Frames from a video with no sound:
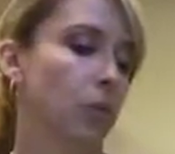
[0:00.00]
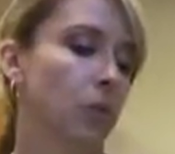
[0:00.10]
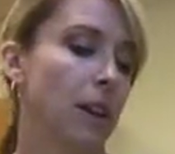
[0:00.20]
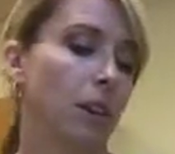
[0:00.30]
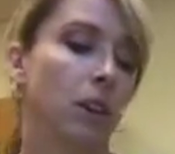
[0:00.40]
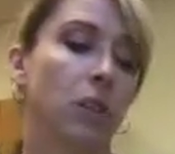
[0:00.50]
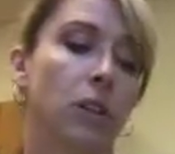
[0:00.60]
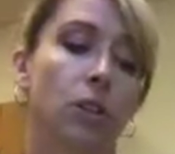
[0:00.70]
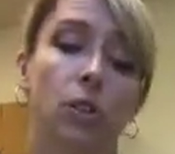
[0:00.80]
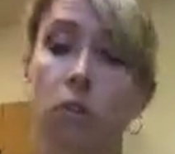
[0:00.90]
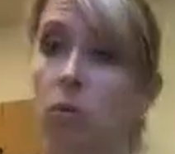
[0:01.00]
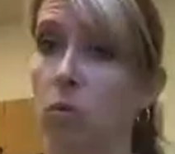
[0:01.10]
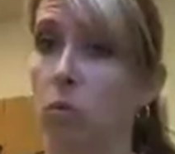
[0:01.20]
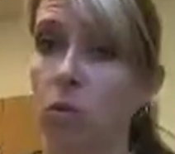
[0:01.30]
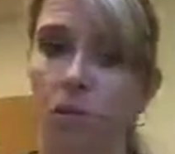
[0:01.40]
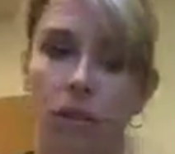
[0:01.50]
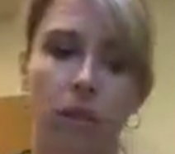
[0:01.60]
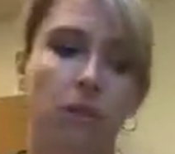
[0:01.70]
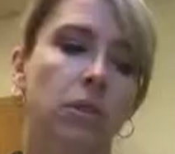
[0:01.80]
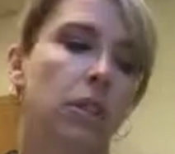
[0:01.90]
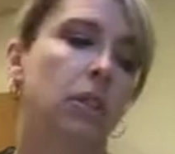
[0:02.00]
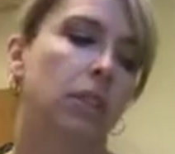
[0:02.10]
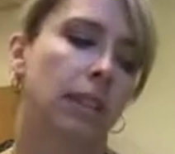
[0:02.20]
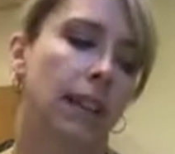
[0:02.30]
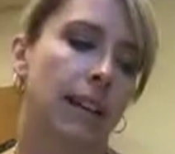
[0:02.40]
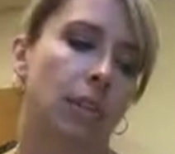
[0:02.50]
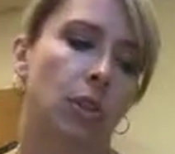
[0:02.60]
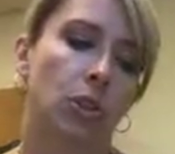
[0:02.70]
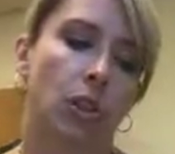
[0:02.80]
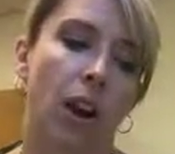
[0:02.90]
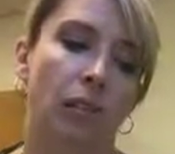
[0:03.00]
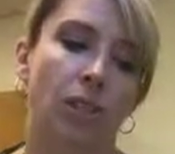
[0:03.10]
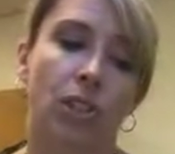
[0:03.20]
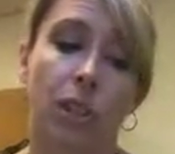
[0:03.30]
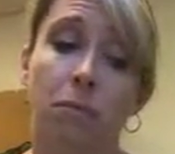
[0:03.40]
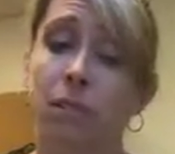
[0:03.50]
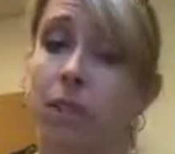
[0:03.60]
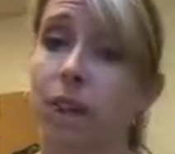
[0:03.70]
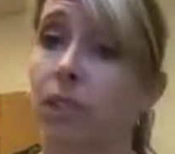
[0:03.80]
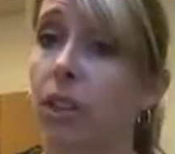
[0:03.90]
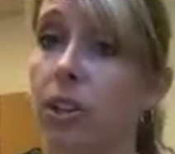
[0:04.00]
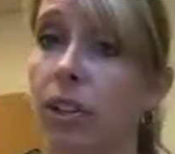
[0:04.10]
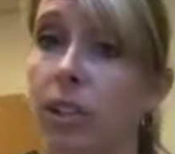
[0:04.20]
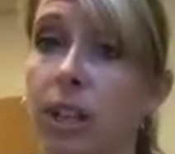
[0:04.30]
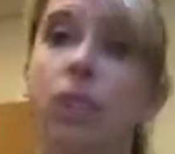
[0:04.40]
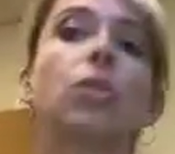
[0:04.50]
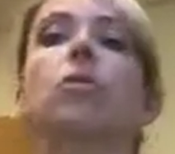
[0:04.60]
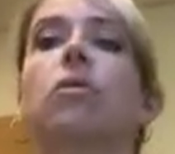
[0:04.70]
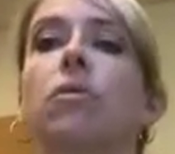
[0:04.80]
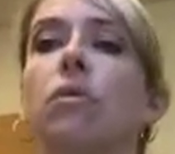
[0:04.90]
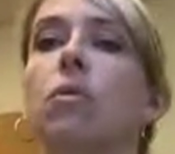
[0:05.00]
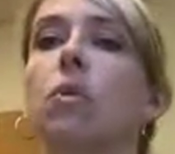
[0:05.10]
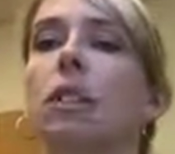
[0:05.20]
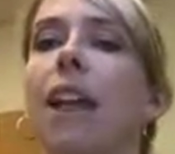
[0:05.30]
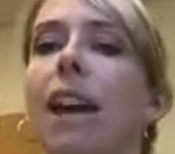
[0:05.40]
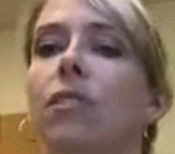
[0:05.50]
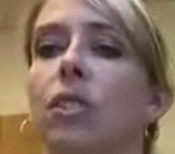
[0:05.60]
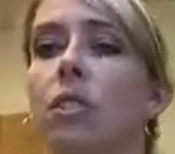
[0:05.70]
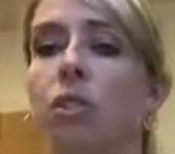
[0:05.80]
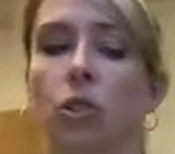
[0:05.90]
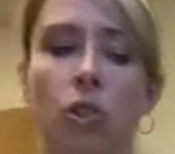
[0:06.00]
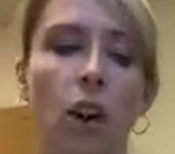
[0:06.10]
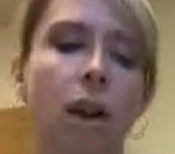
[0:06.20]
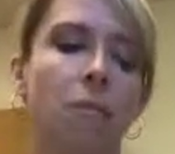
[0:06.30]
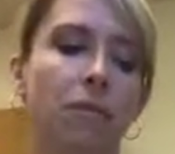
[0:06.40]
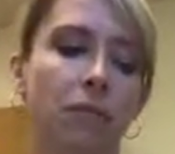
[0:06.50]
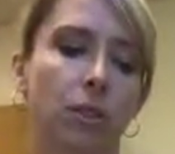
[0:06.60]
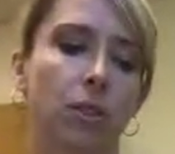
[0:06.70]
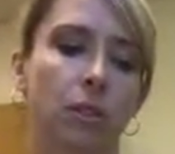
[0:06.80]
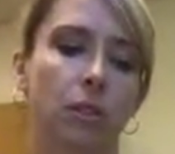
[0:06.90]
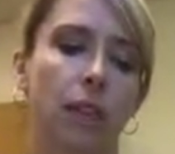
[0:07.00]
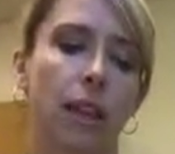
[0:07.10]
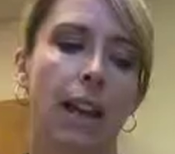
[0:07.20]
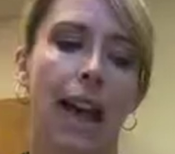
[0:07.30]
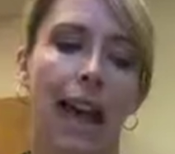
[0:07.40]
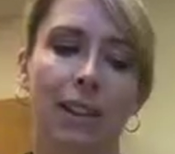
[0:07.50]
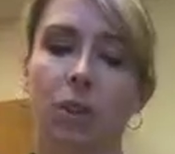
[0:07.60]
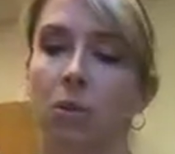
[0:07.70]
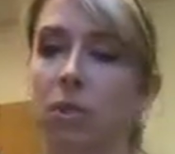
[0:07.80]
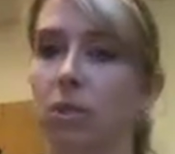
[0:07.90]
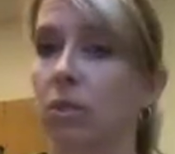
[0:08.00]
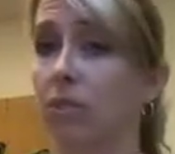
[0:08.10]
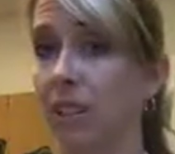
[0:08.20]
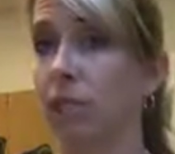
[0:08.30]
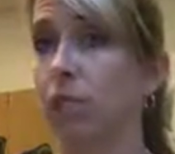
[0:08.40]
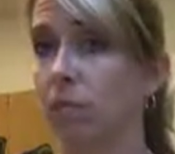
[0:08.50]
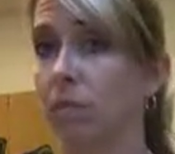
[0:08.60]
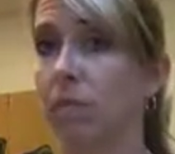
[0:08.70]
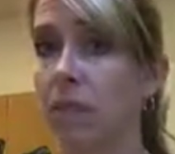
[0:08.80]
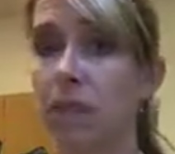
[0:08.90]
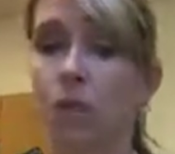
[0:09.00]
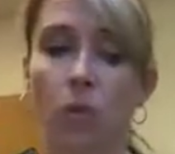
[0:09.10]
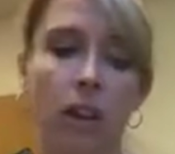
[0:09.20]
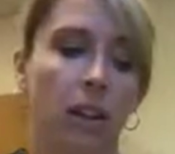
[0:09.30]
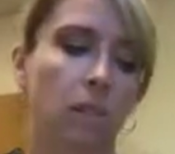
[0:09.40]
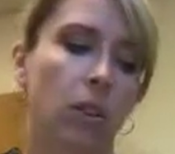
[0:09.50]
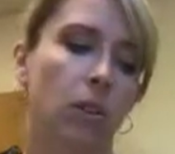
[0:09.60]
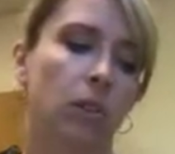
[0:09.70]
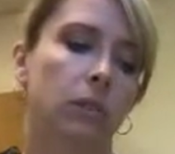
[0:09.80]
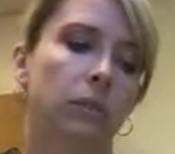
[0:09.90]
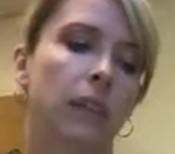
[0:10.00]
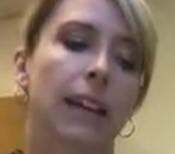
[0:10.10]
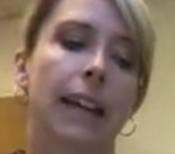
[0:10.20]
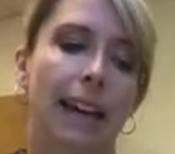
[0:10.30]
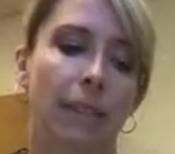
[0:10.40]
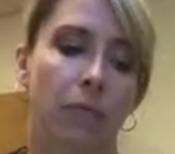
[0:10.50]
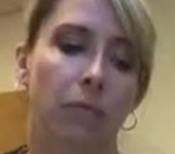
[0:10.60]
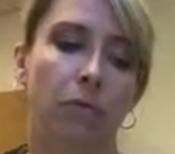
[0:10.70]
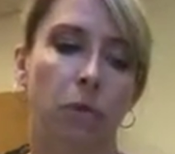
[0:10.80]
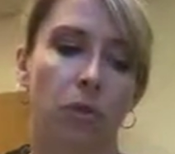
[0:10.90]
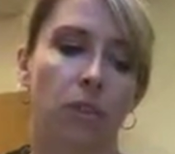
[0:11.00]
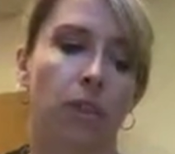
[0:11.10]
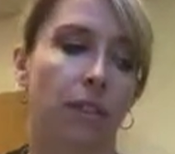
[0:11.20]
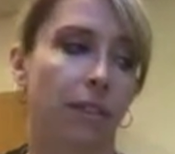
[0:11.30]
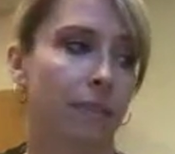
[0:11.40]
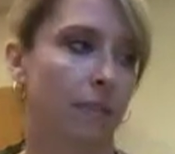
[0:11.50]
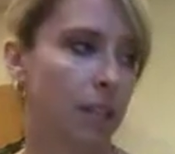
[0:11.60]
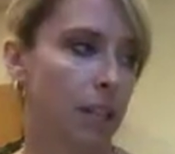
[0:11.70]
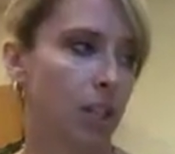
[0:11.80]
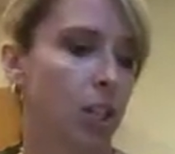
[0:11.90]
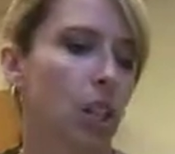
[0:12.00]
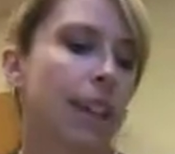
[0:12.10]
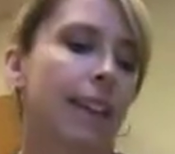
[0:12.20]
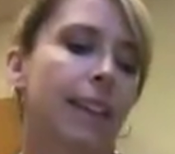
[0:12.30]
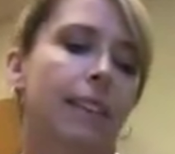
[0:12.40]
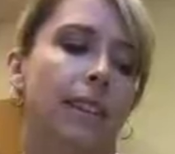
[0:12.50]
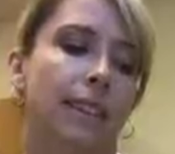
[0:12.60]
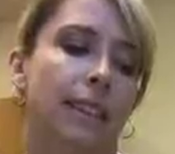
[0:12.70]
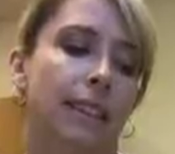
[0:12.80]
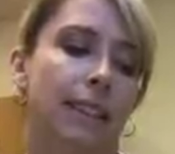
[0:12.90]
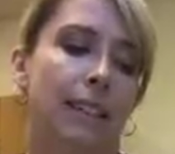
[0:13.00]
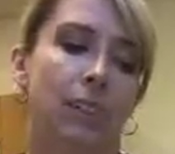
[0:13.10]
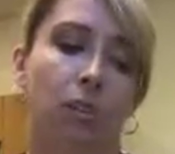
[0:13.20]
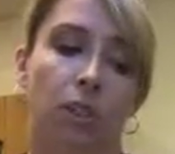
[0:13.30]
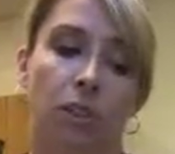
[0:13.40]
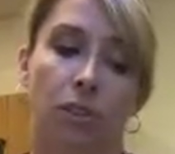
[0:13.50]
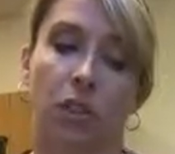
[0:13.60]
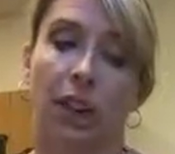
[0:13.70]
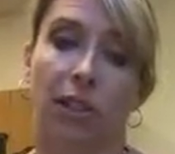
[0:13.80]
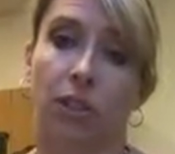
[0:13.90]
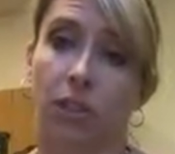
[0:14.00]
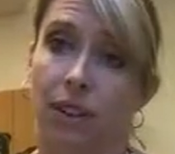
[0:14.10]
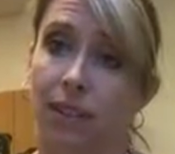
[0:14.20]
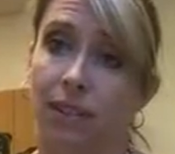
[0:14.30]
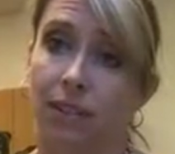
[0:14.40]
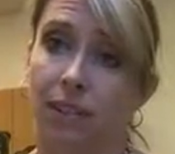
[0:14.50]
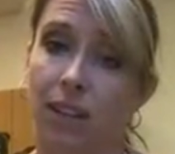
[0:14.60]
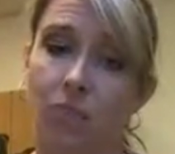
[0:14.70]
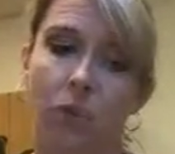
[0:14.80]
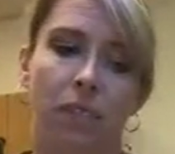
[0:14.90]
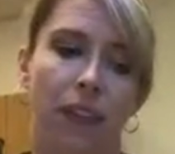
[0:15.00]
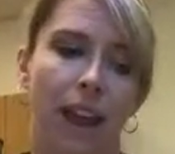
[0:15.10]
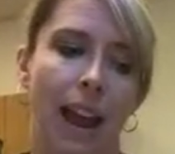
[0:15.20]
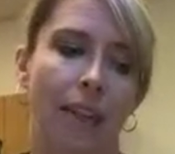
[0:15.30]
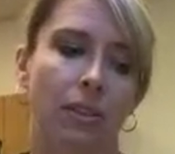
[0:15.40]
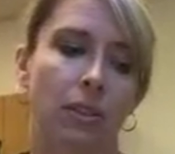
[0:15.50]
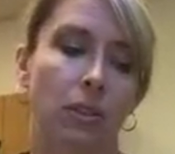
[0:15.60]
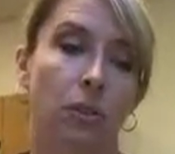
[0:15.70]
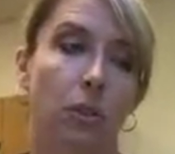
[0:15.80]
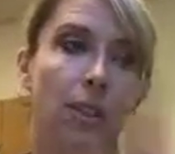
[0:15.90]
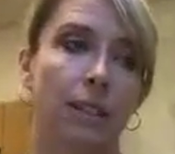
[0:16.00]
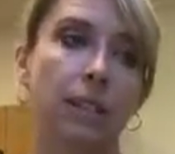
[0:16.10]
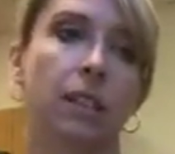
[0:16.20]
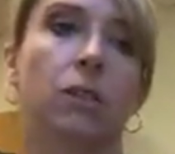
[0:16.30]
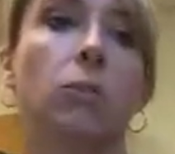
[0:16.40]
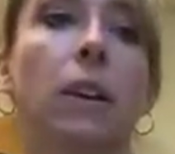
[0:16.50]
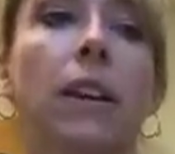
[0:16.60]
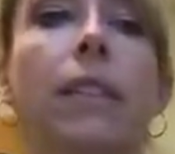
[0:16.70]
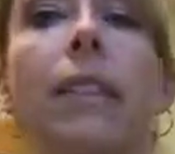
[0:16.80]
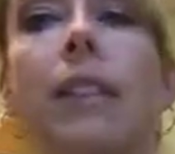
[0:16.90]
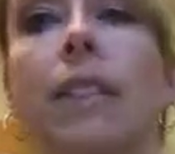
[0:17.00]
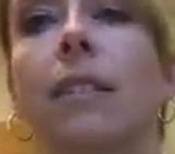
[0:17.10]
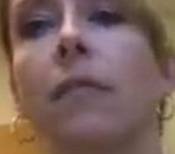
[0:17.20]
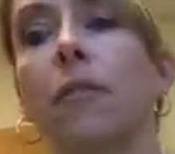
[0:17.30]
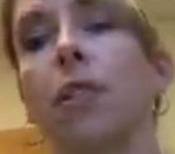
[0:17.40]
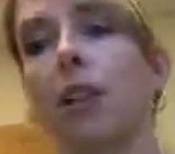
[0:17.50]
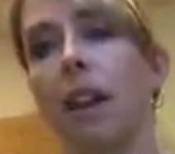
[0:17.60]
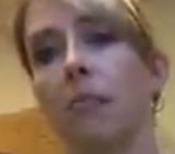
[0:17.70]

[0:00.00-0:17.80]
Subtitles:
So they are going to order those. And then it says describe the shape, size, color, and texture. So they're going to have to describe the physical attributes of each rock and mineral, and so forth until they finish. Then it says there's another hands-on activity where they have to deal with the different